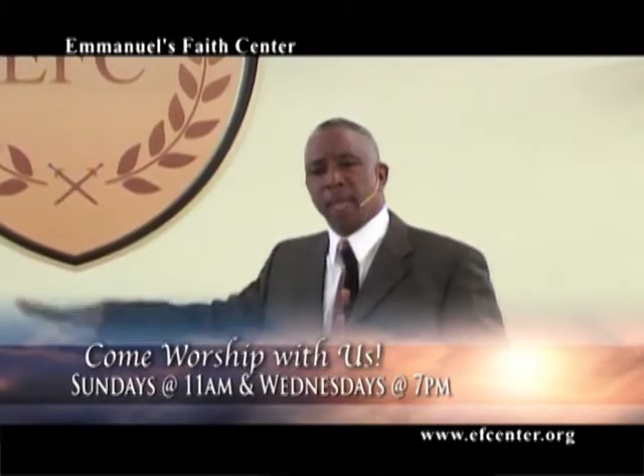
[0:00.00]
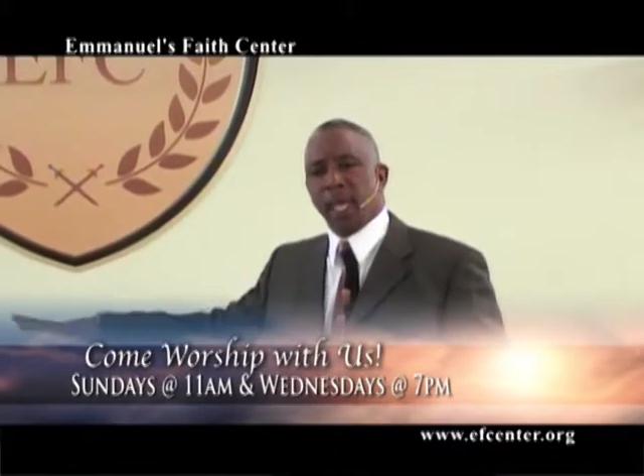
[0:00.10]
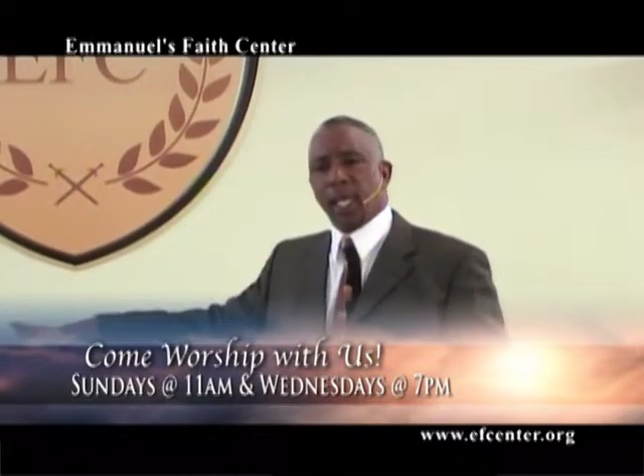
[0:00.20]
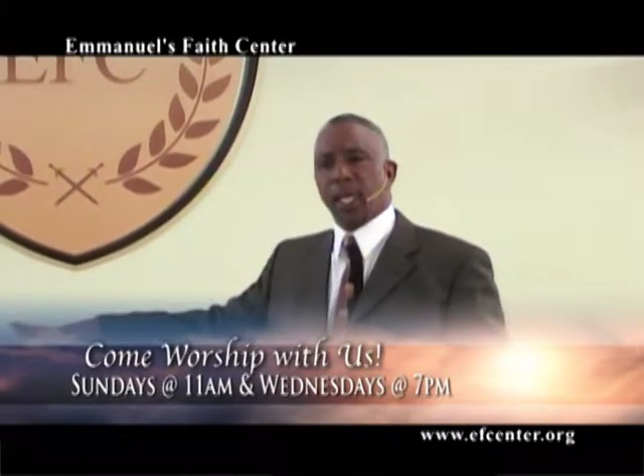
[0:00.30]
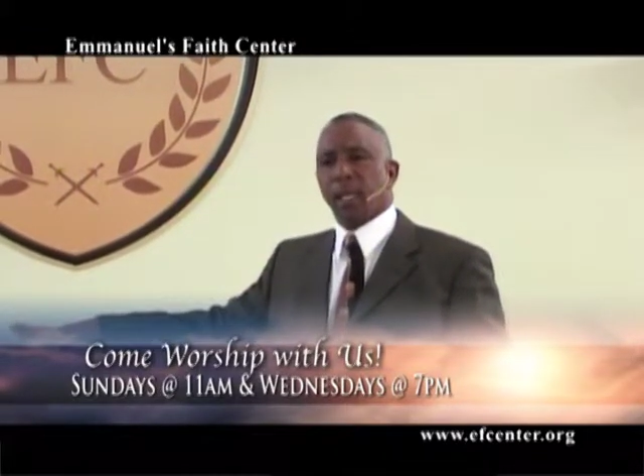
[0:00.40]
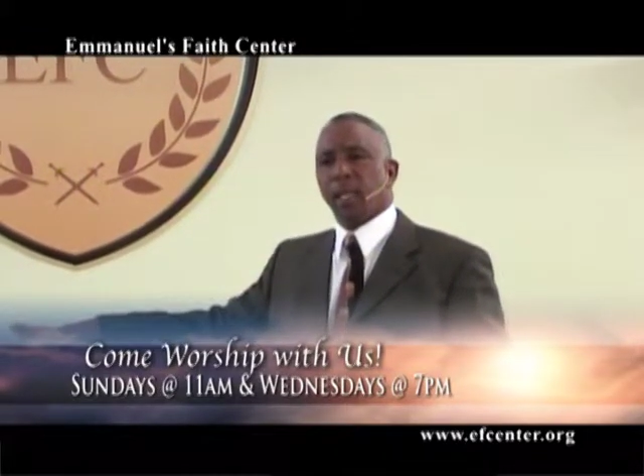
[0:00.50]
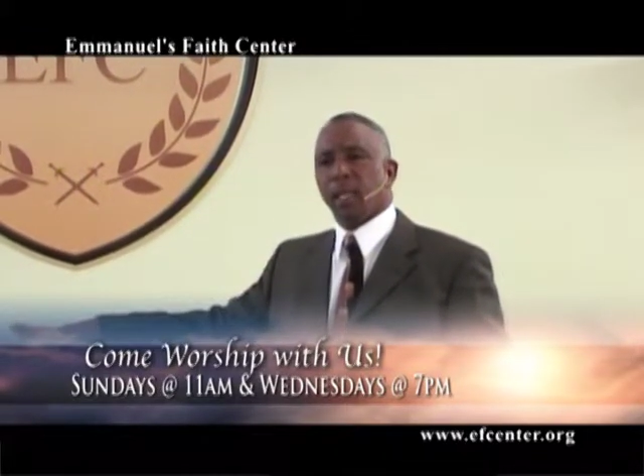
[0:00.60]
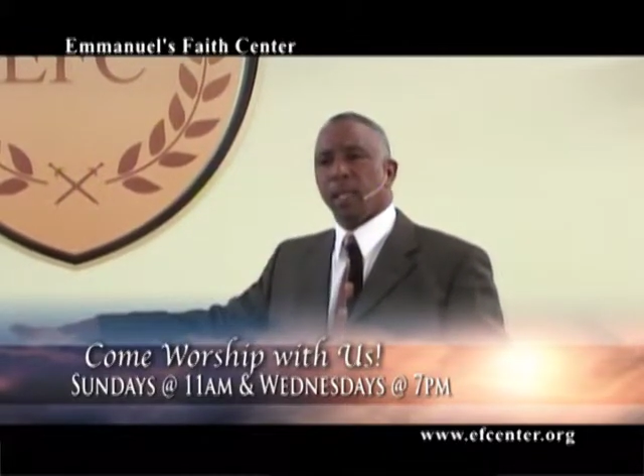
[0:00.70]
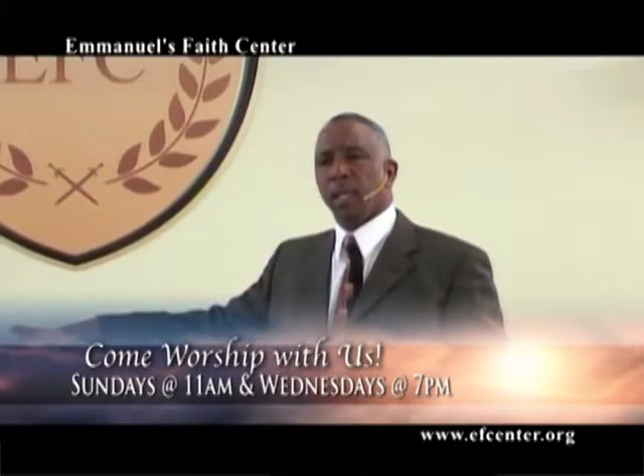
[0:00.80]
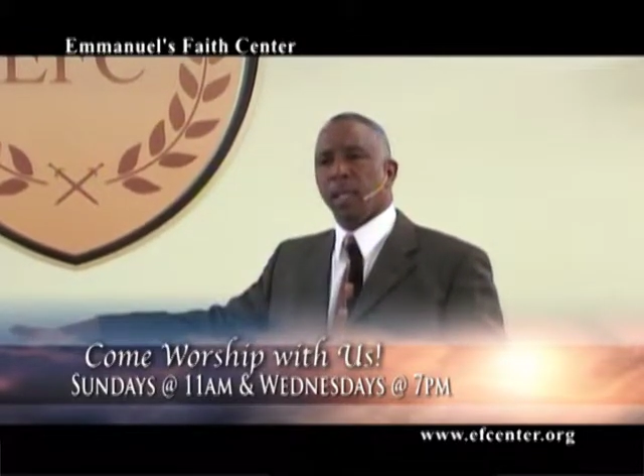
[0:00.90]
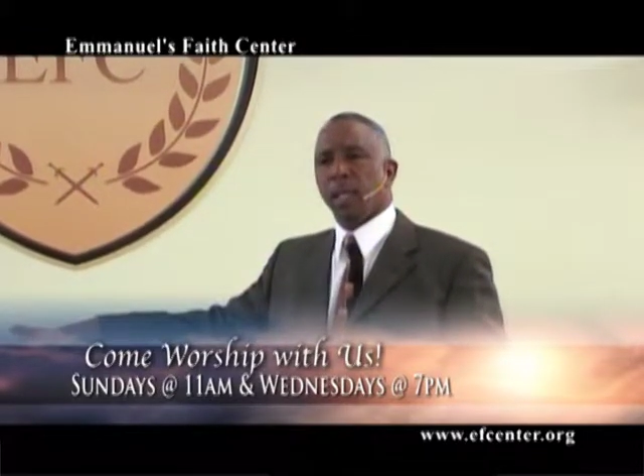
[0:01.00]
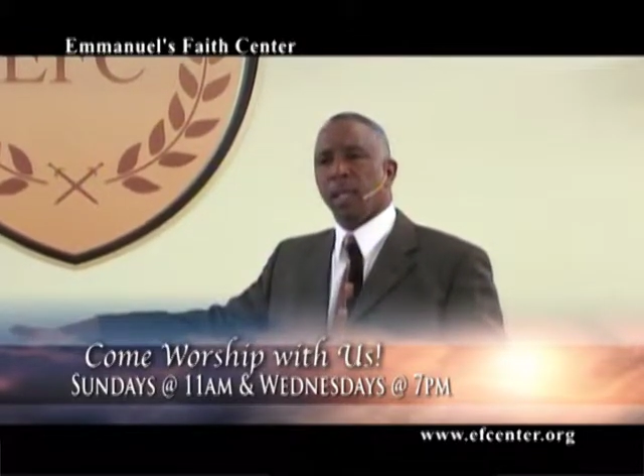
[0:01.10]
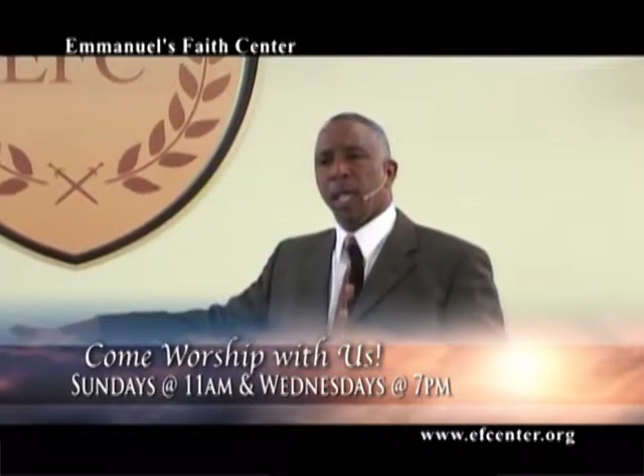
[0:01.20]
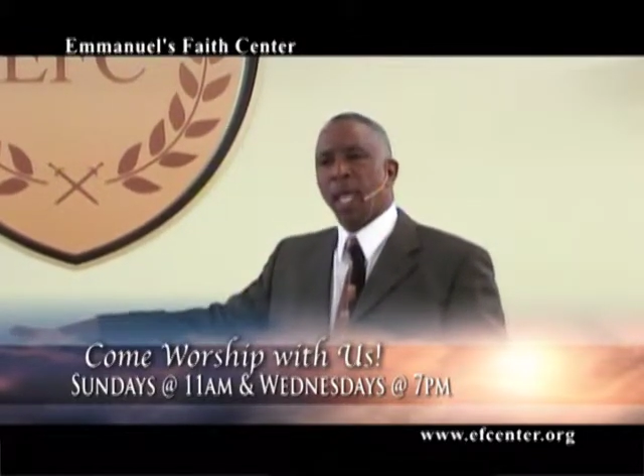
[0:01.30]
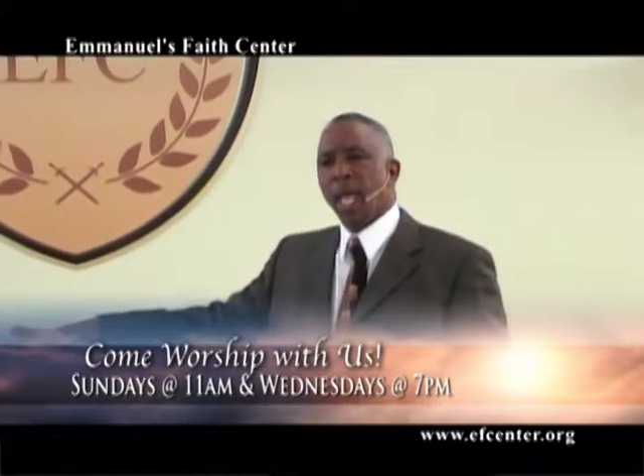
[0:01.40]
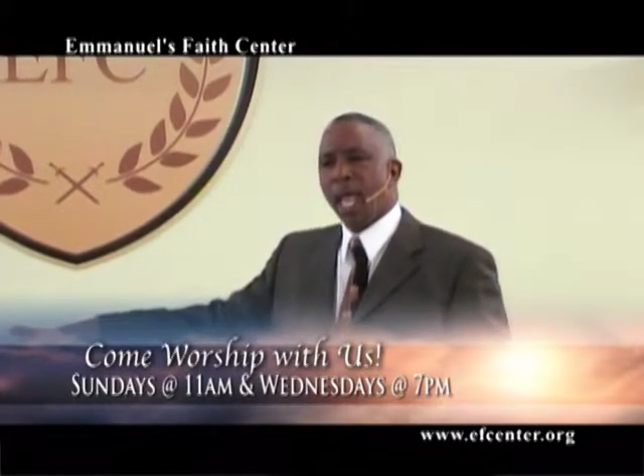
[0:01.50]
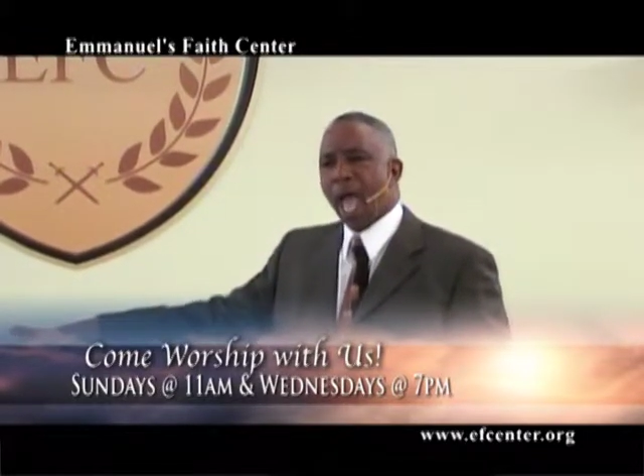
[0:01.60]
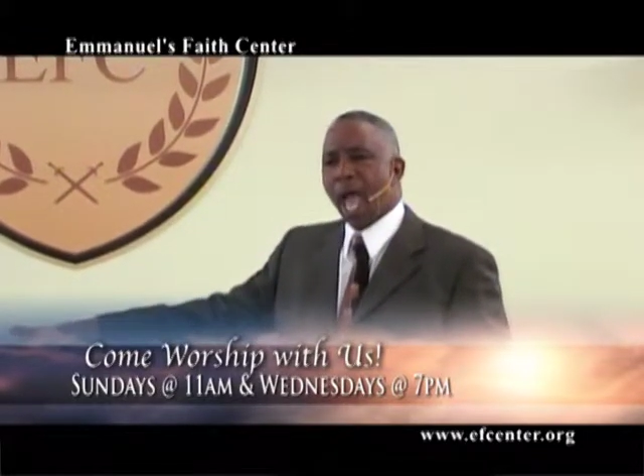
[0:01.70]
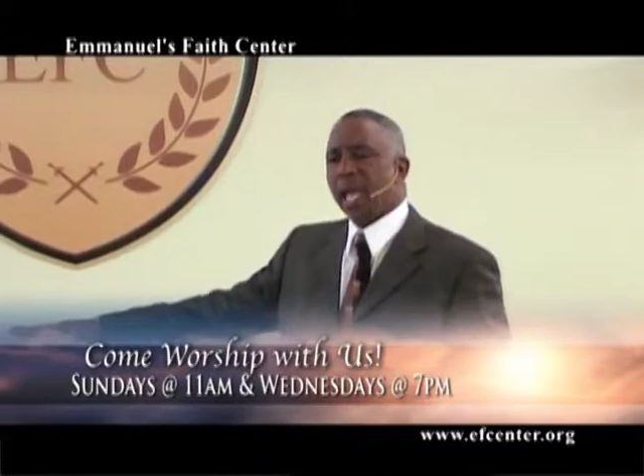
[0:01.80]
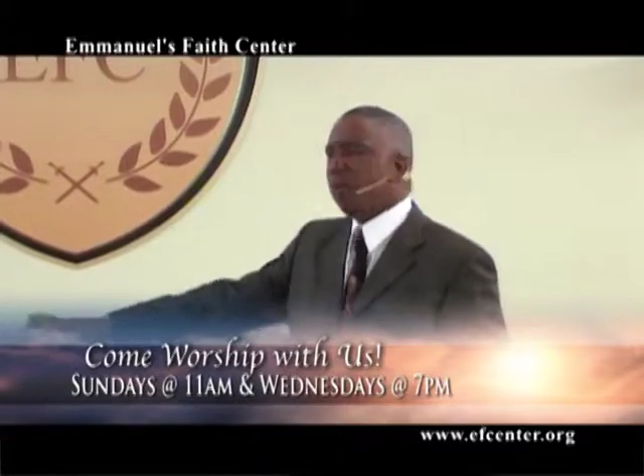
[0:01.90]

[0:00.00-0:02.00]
me. I